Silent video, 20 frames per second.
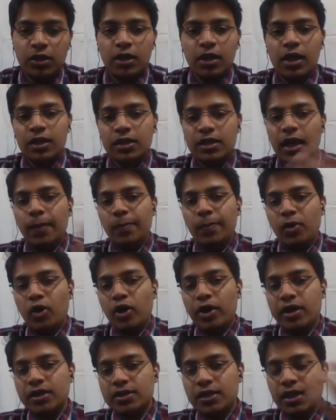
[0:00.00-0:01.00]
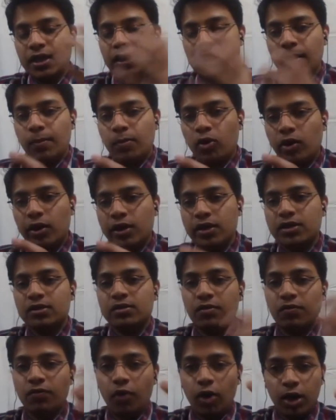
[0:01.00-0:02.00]
The employers and the employees
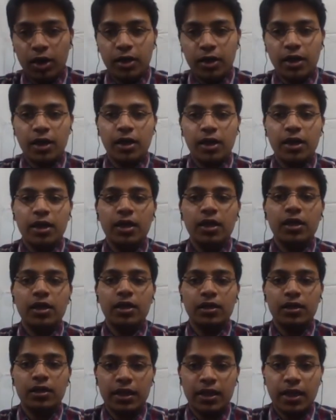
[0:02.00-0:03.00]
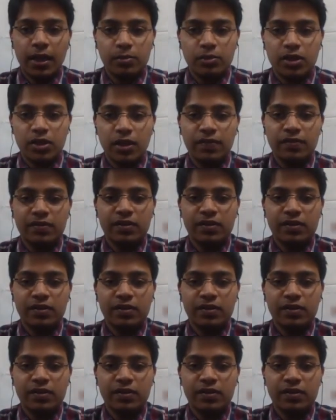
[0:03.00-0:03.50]
voluntarily, they themselves